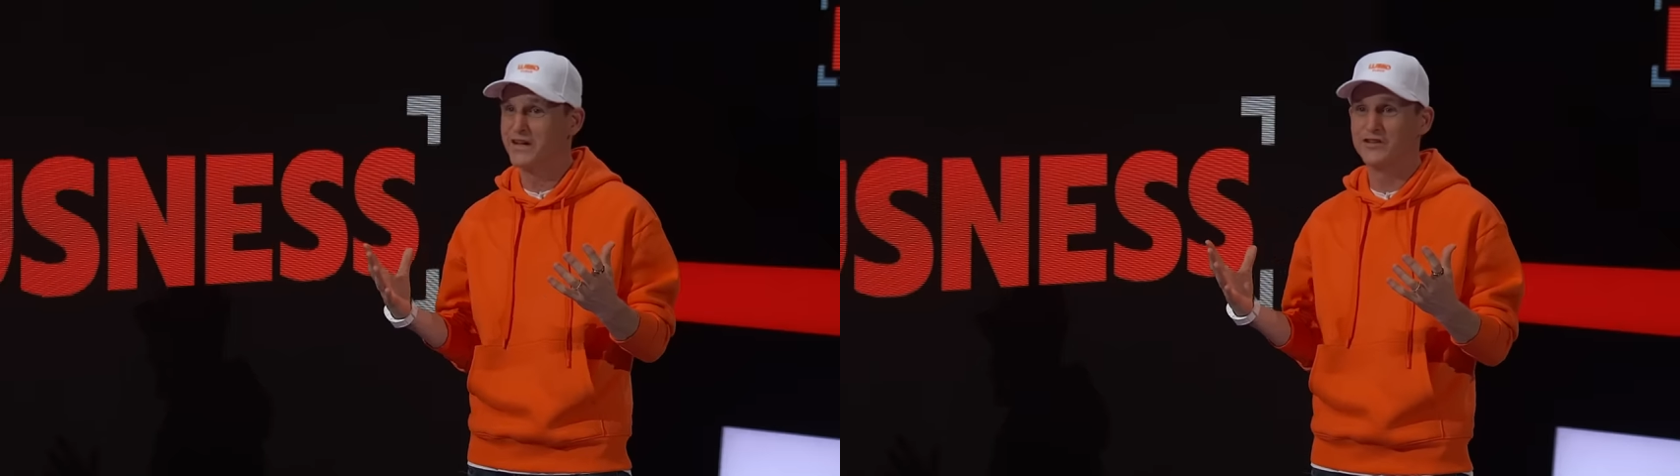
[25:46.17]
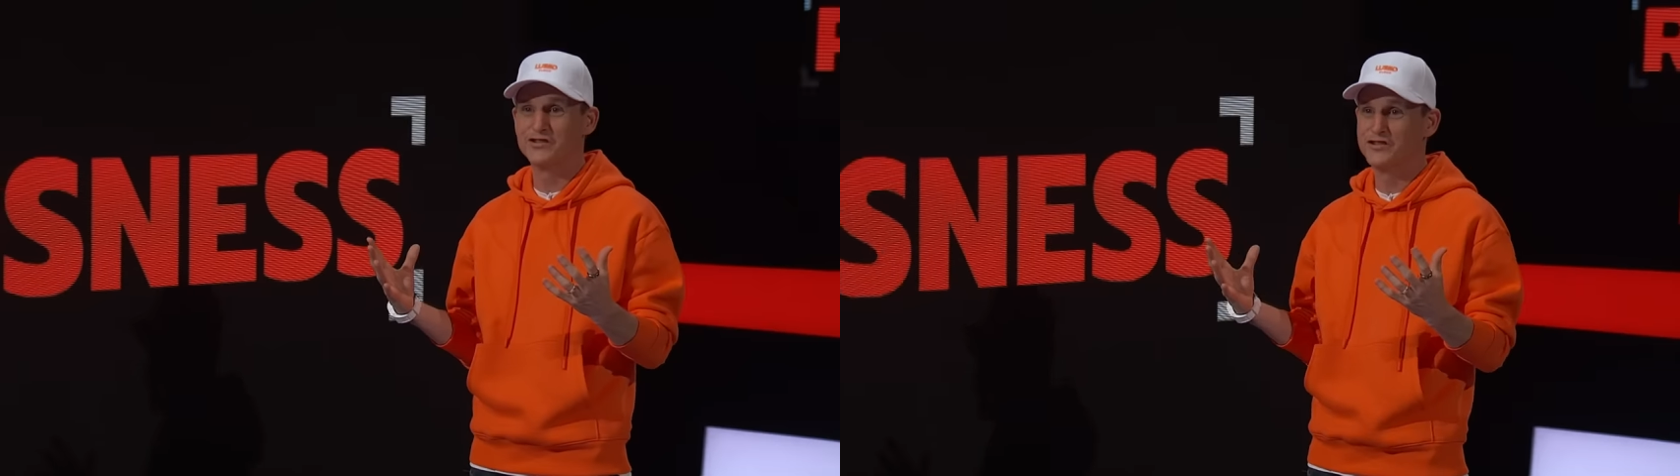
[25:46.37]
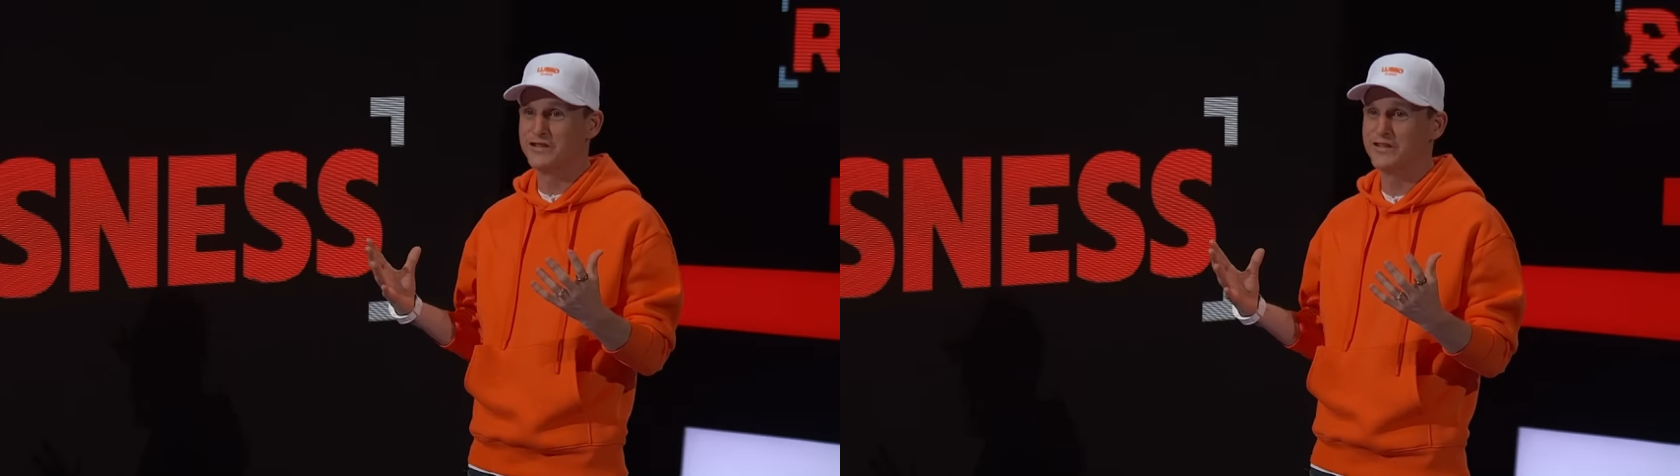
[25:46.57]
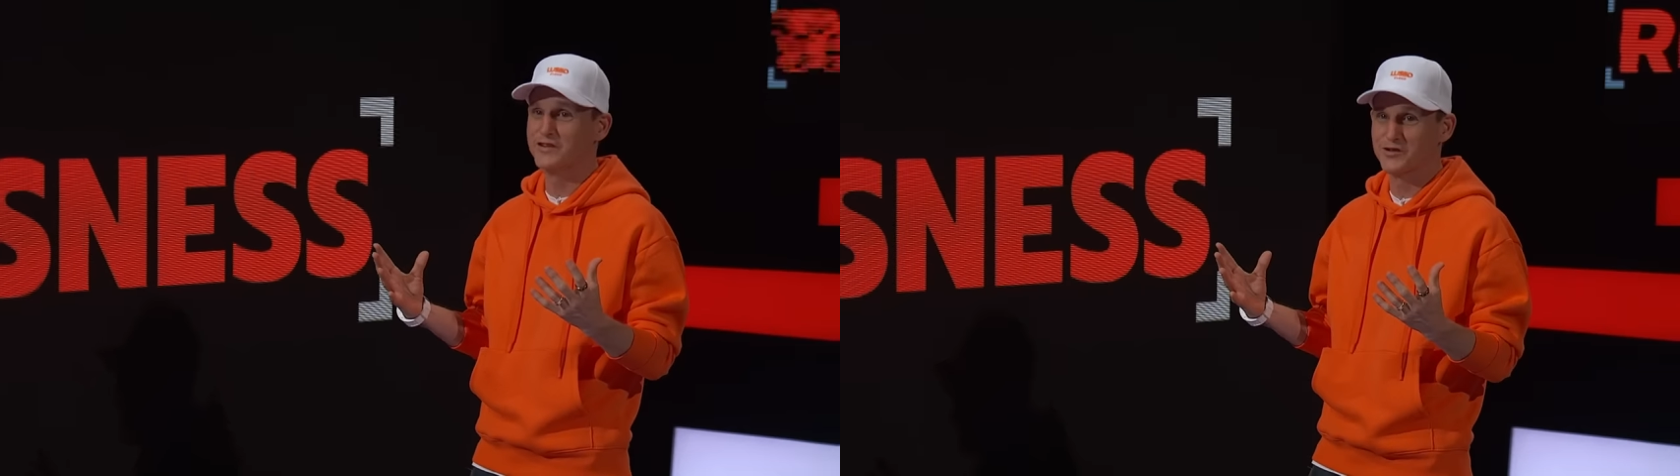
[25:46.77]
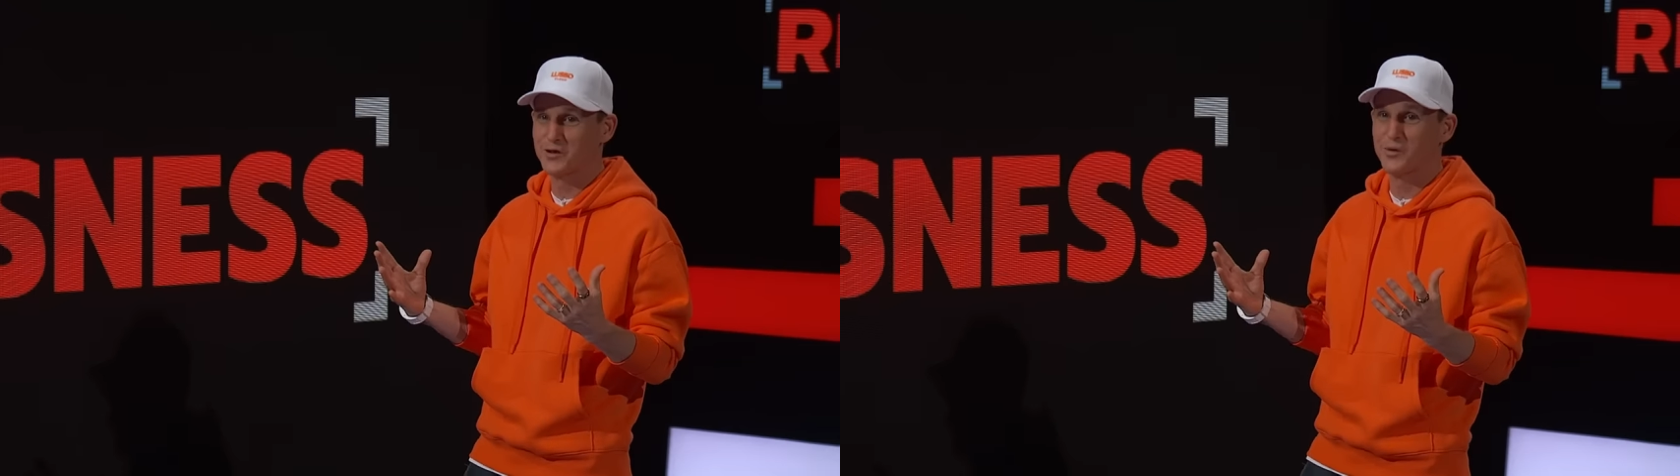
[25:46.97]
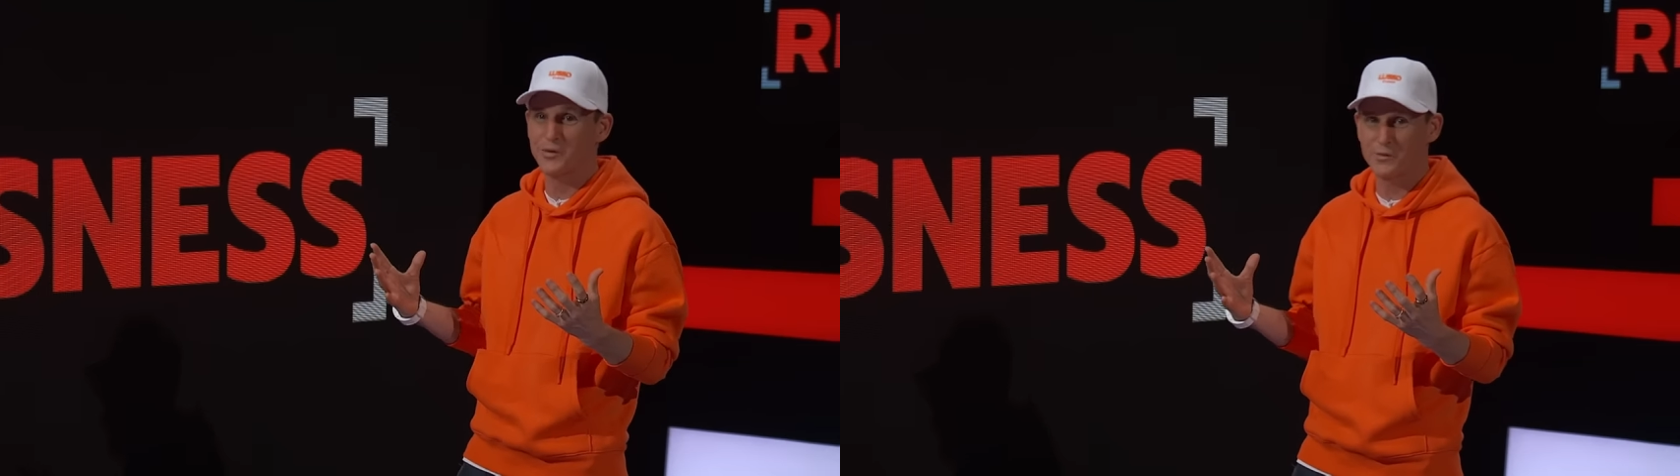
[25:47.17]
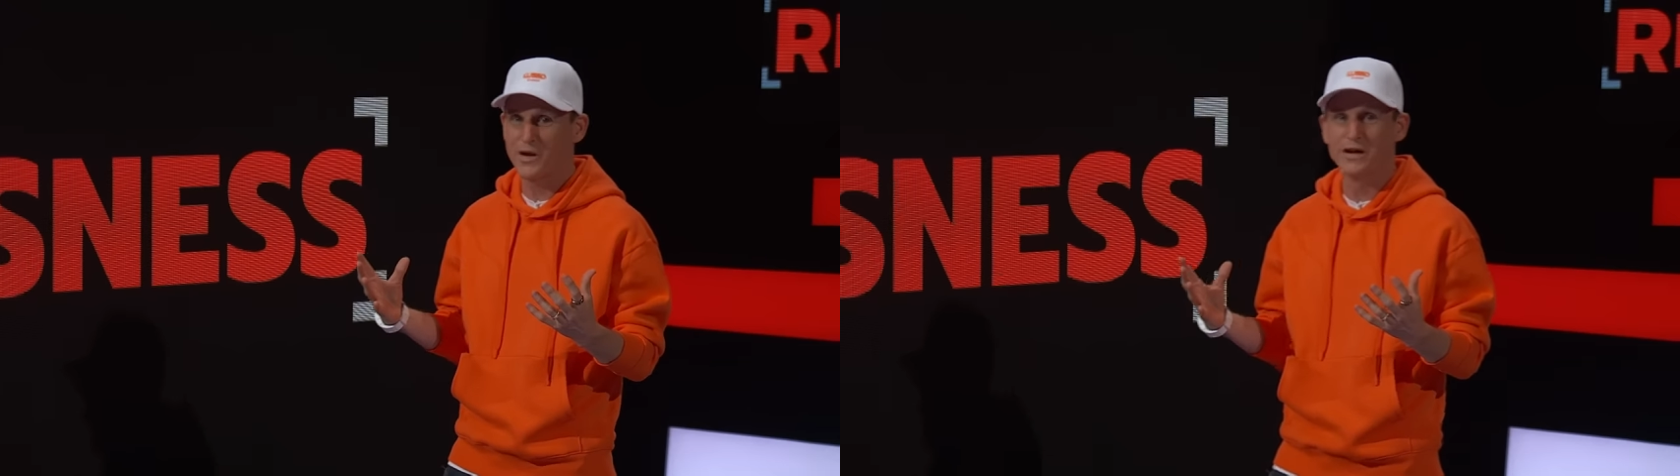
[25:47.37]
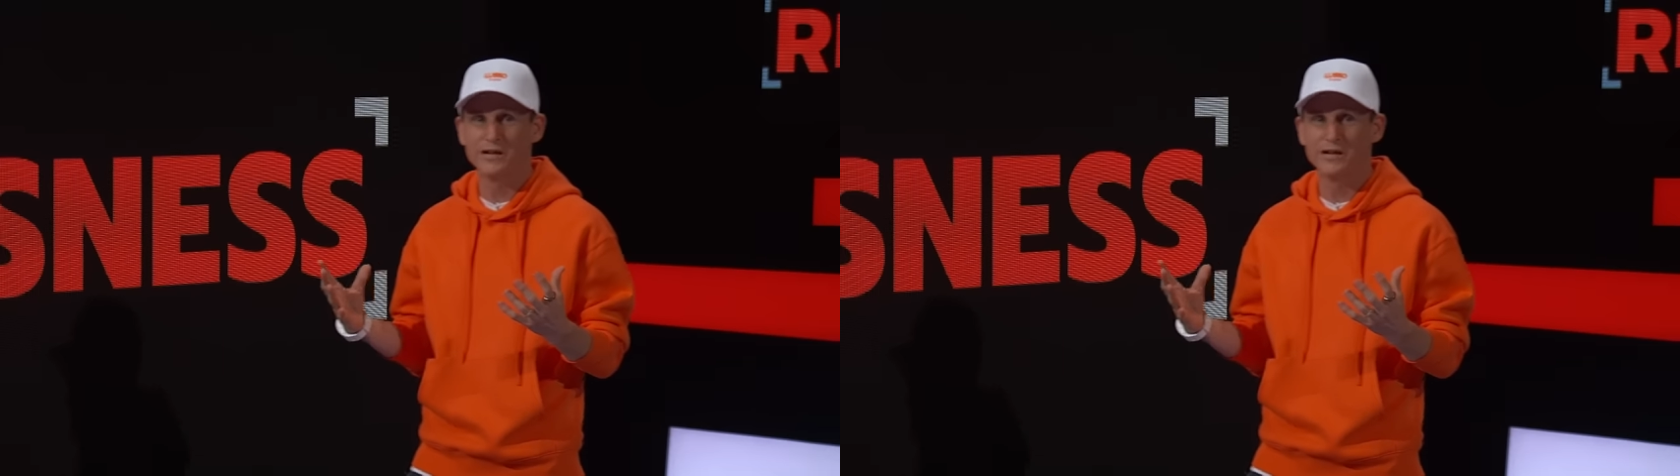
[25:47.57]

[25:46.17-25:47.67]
energy and you're going right